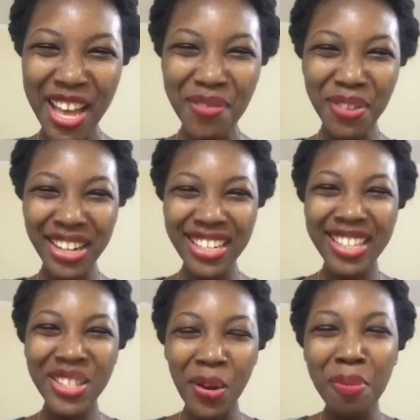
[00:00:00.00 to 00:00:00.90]
but it's
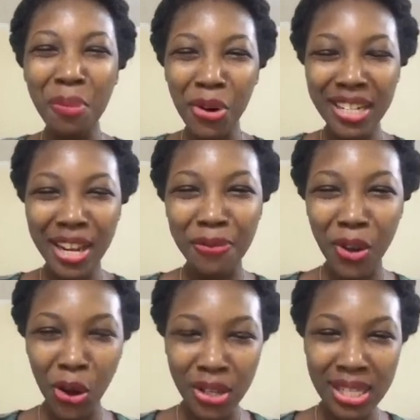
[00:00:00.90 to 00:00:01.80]
so important
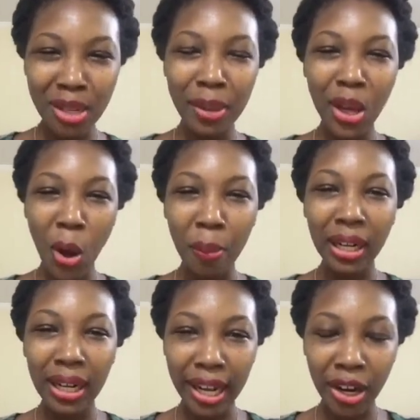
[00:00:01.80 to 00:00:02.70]
for us to become
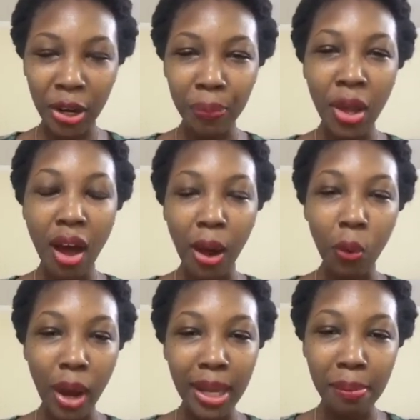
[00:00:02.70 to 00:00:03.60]
clear on
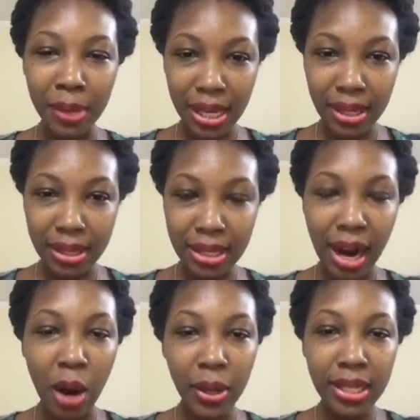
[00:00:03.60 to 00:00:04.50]
what it means.
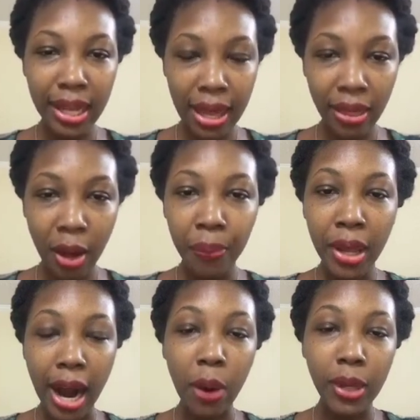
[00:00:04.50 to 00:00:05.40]
Are we together?
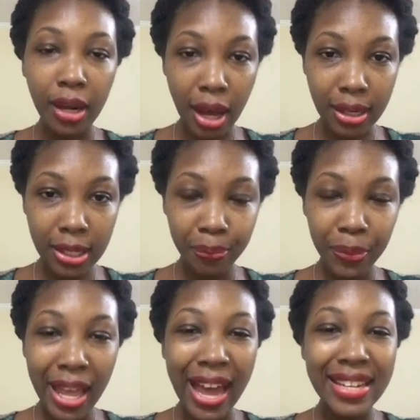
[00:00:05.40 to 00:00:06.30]
Are we not?
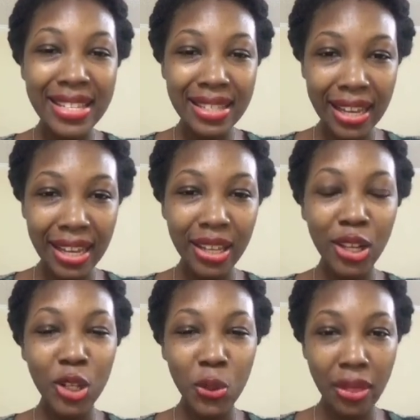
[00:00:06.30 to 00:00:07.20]
And stick
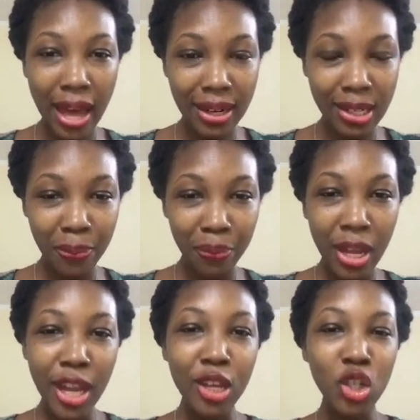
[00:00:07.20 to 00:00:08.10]
to that.
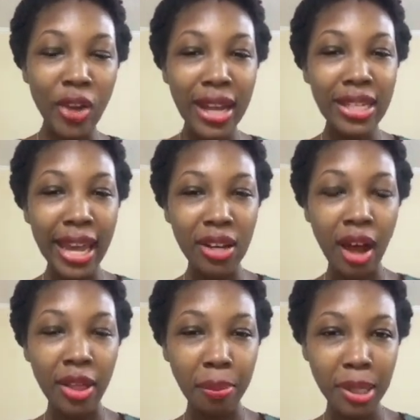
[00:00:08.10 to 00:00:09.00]
Trying to get
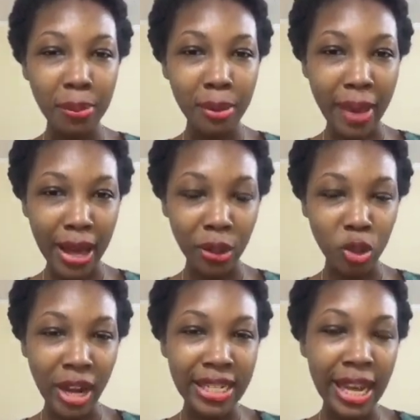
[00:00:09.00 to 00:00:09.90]
other people back now,
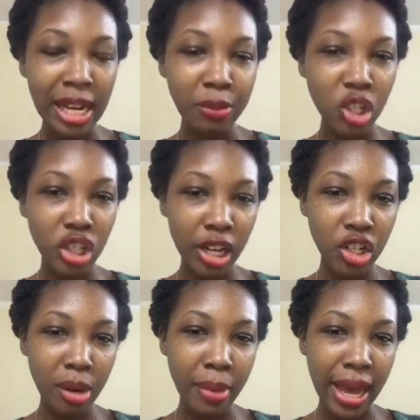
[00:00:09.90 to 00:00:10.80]
trying to get them to change
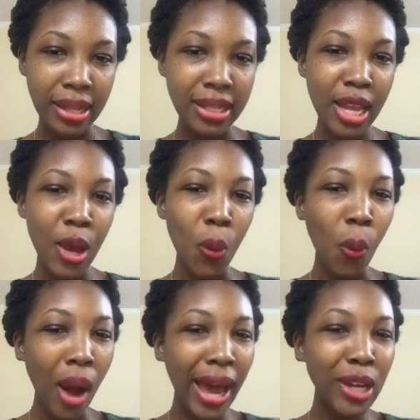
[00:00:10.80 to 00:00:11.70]
their minds.
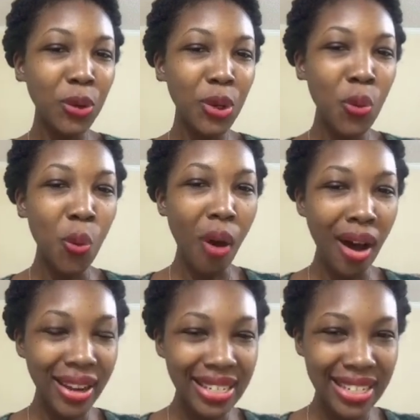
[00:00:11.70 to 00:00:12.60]
Why do you
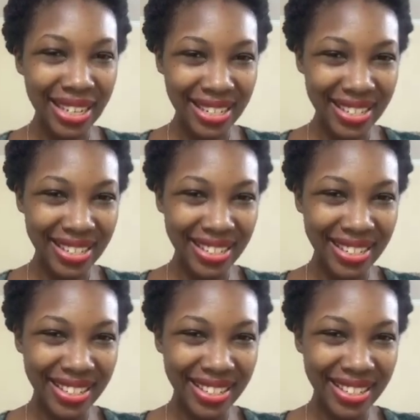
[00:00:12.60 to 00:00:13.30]
want it?